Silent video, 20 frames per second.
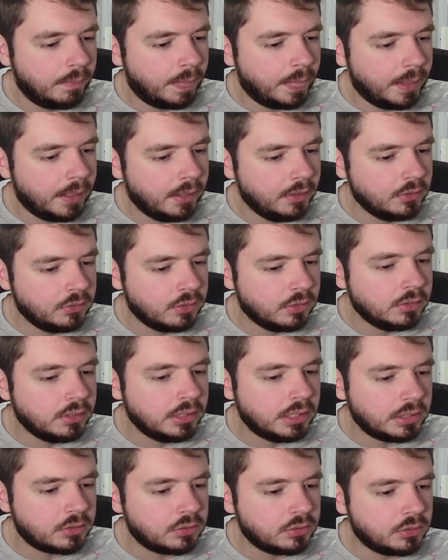Here's the
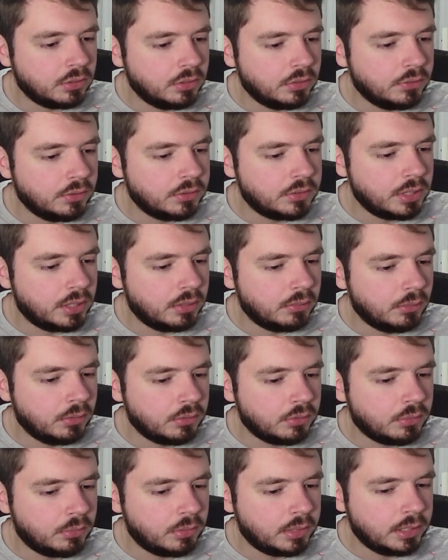Linux server,
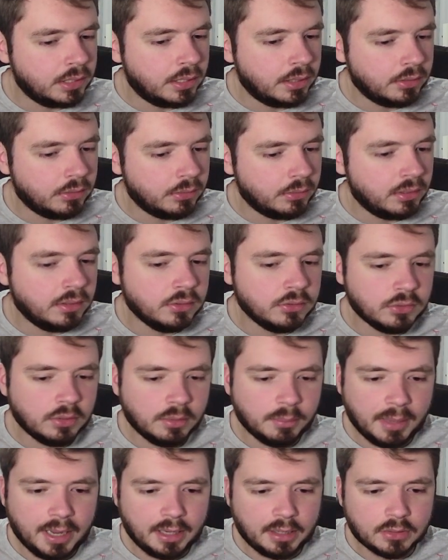10.1.20.3. There's the
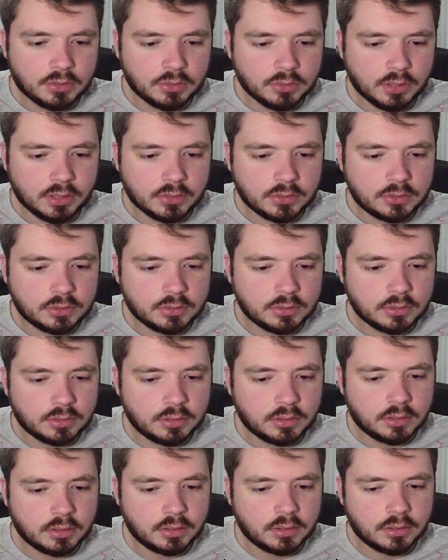MAC address.
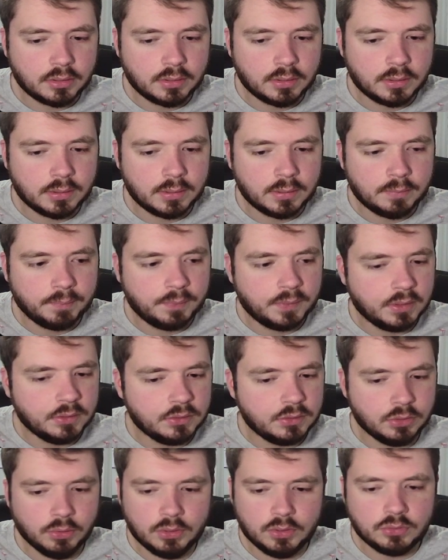
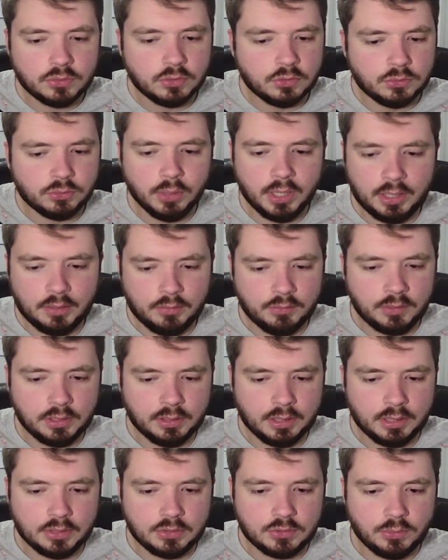So this is great.
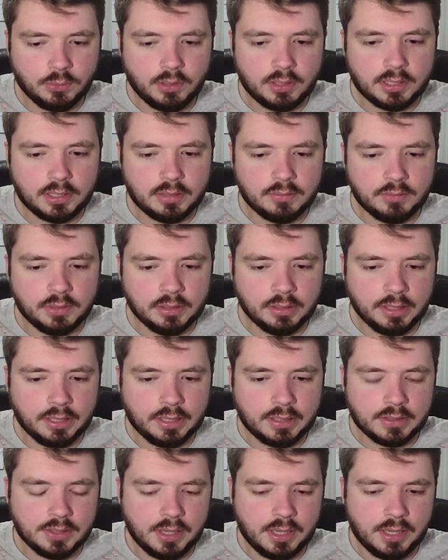VLAN 20,
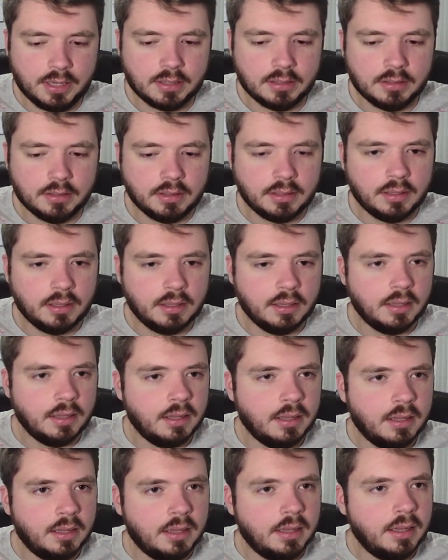VLAN 10.
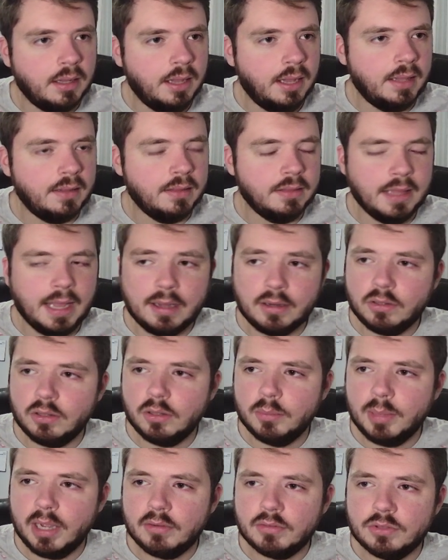And that'll
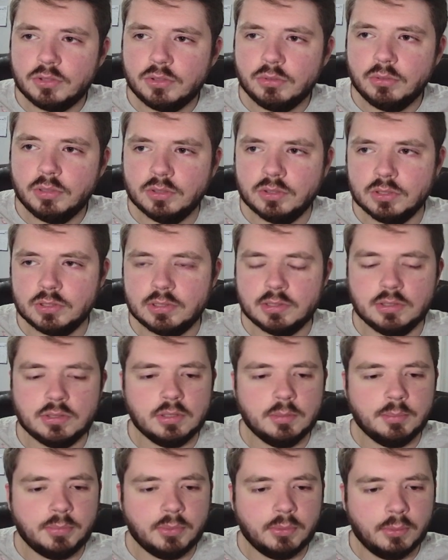about do it. Just a
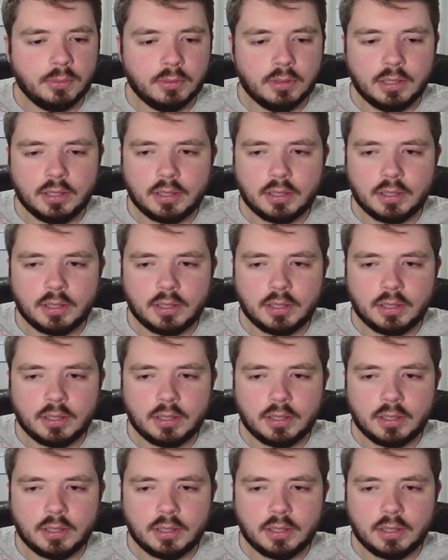simple